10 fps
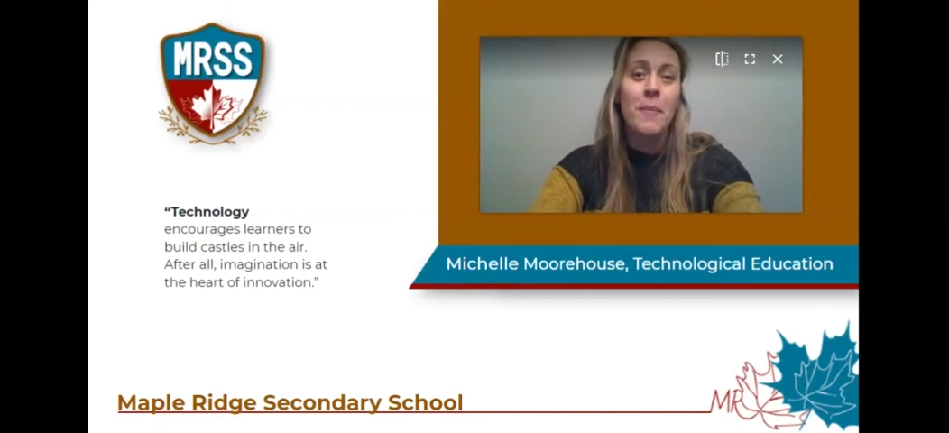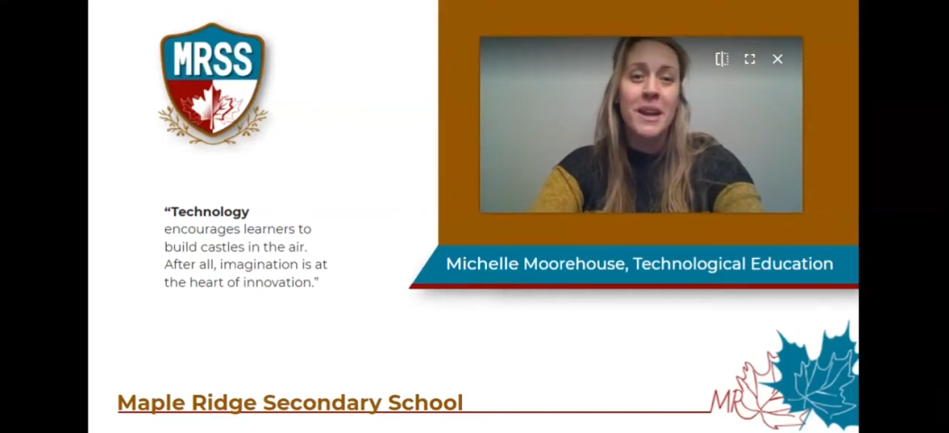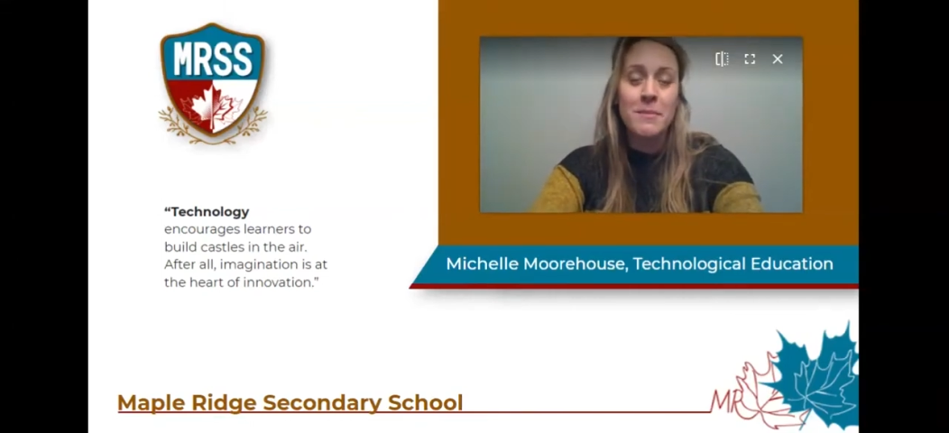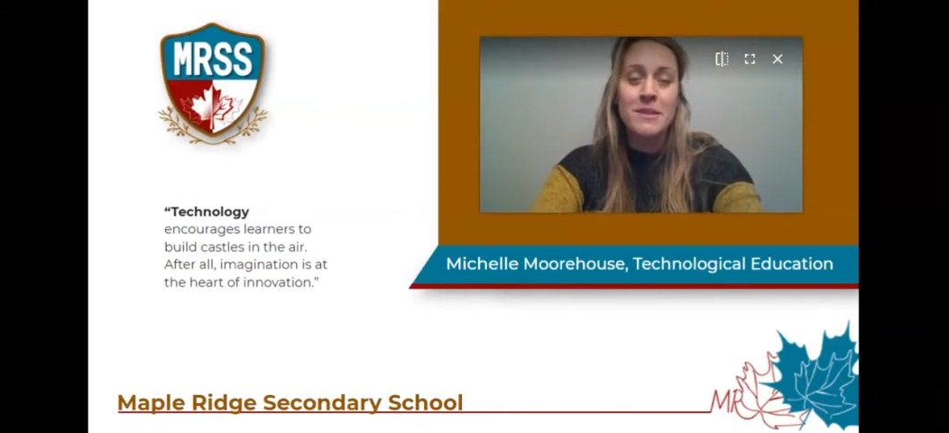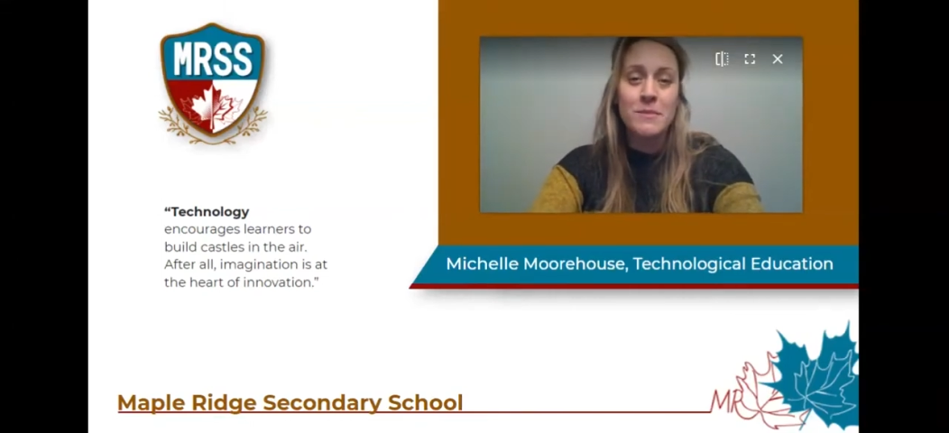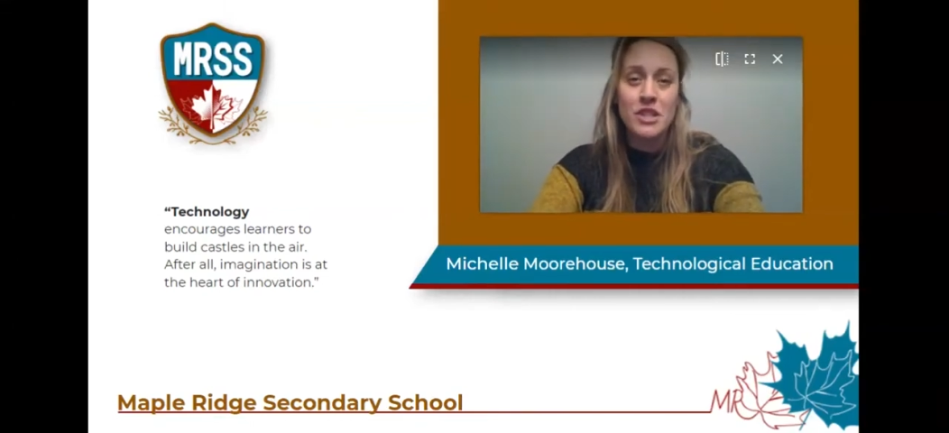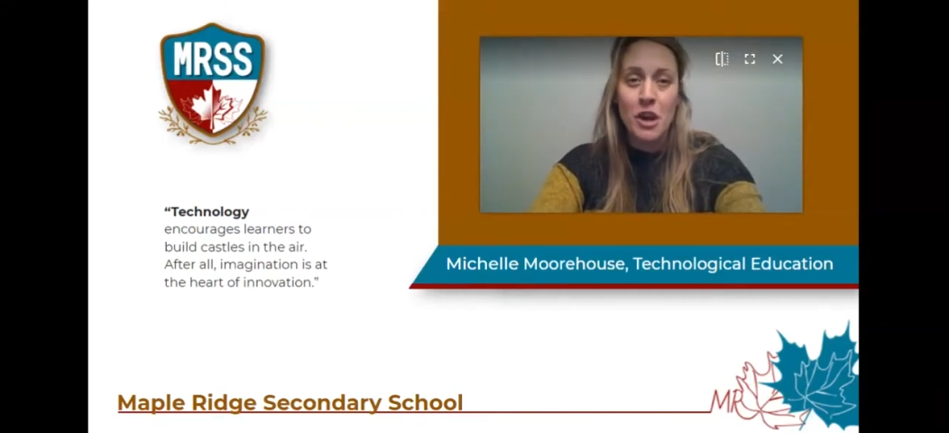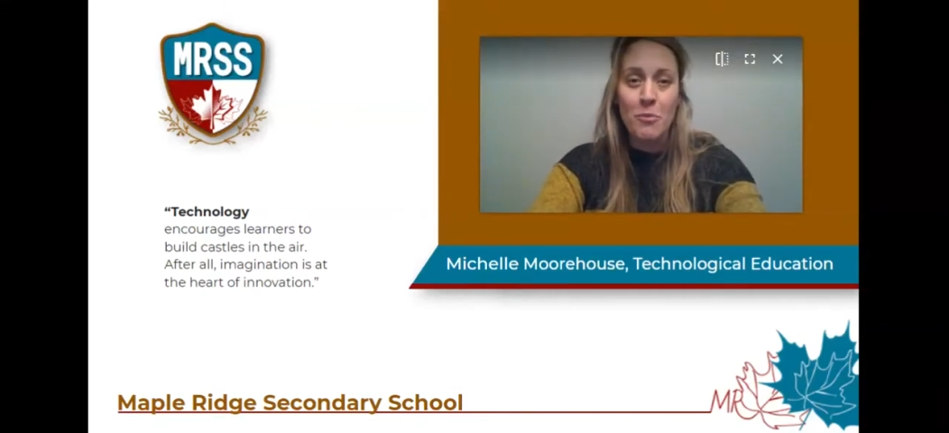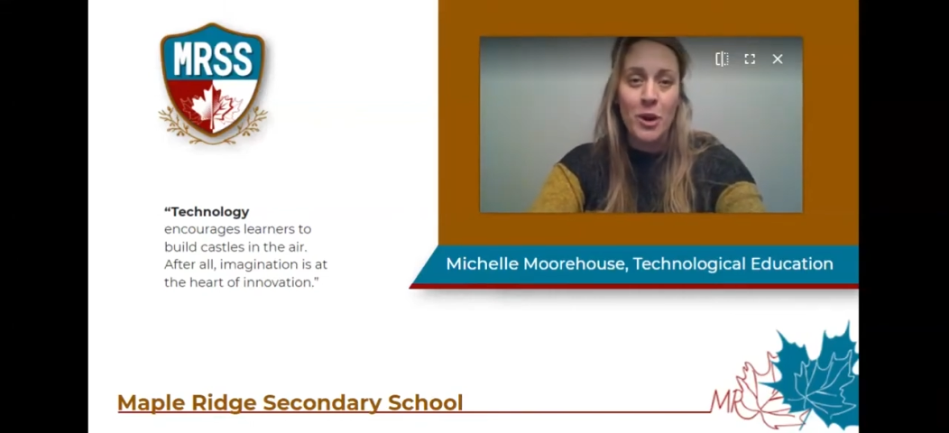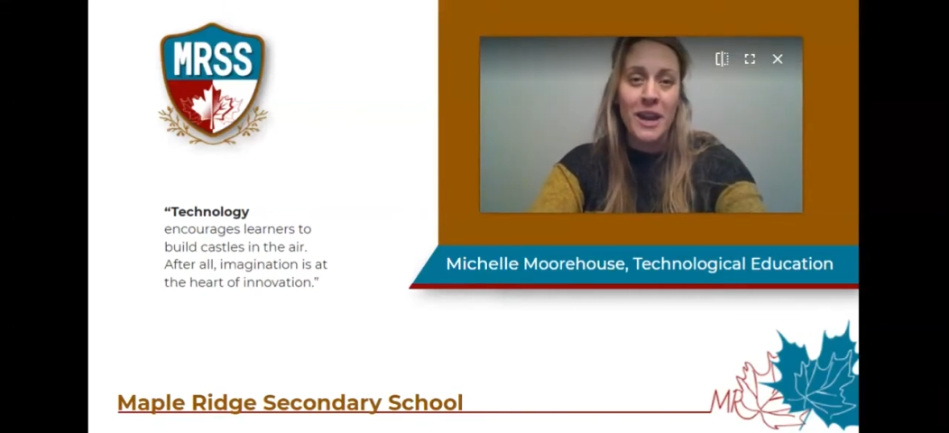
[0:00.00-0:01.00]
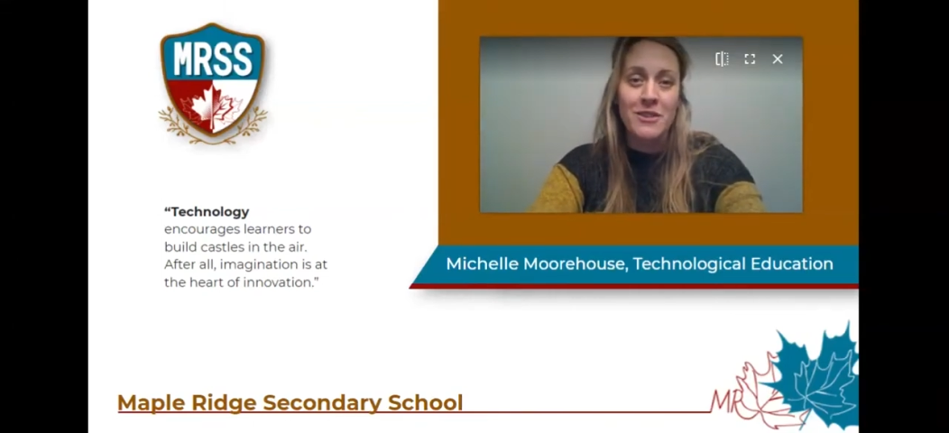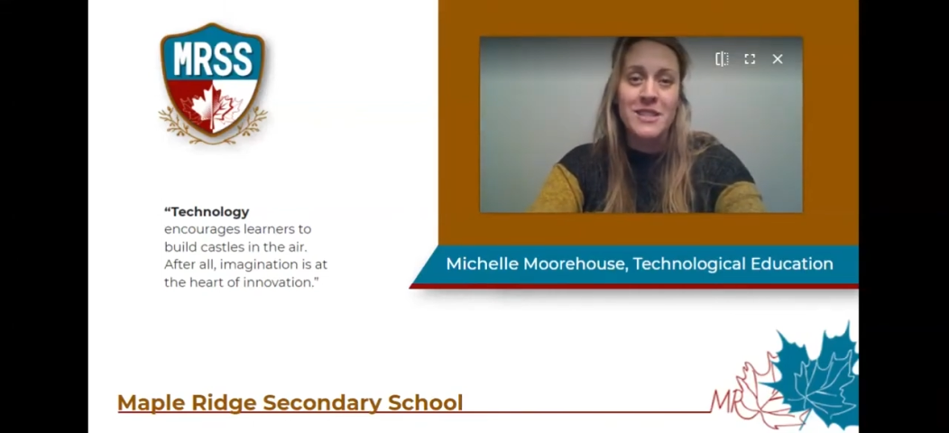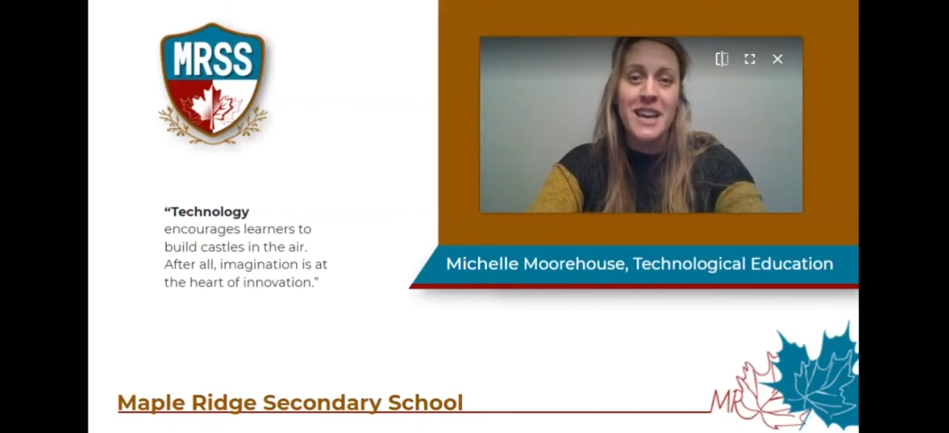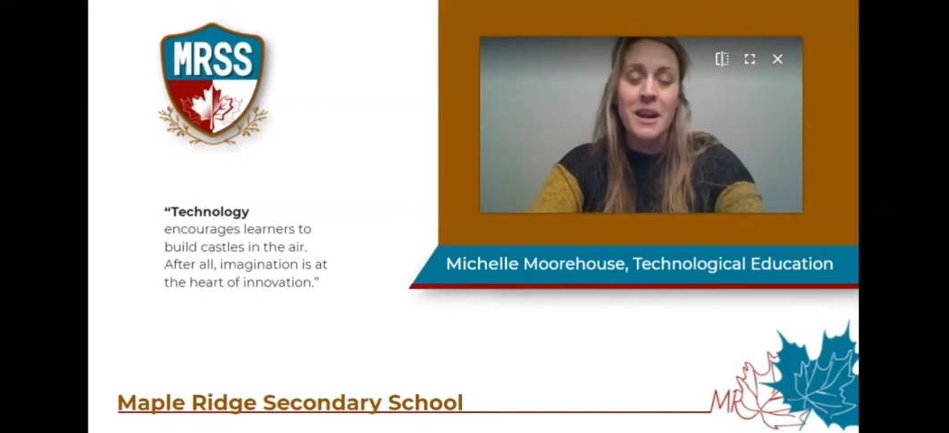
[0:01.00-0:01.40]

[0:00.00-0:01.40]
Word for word: My name is Michelle Morehouse,